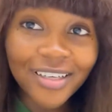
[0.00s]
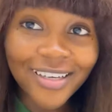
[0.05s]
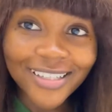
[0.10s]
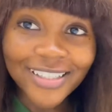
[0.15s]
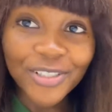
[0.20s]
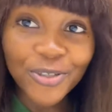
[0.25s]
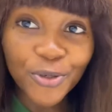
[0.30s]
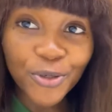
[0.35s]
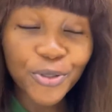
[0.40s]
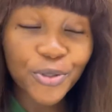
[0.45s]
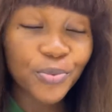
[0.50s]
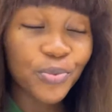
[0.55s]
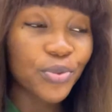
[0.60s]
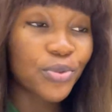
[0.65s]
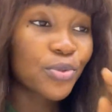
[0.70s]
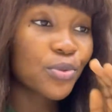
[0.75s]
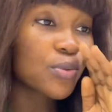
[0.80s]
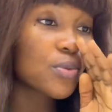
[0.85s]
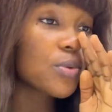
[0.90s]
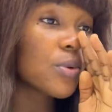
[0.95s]
in the
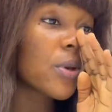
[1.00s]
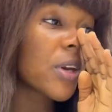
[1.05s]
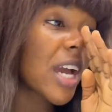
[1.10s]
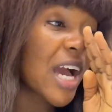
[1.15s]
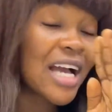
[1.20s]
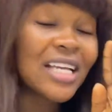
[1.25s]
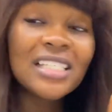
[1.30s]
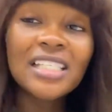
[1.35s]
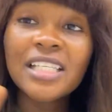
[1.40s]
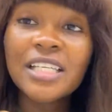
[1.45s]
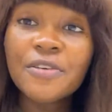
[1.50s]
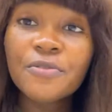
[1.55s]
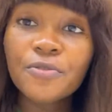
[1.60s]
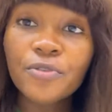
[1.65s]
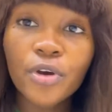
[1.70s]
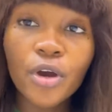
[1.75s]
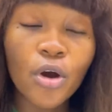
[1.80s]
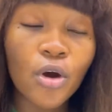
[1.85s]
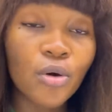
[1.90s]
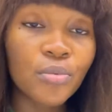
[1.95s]
hospital. So you can actually
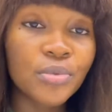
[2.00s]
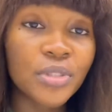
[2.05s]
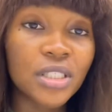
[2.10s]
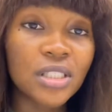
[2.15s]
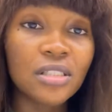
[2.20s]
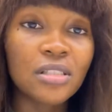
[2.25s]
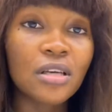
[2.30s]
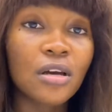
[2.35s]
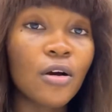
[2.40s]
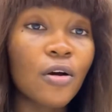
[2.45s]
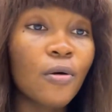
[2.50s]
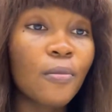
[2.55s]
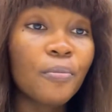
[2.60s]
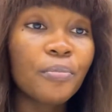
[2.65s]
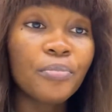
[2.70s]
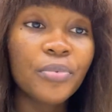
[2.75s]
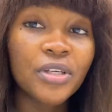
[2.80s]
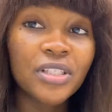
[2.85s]
even help the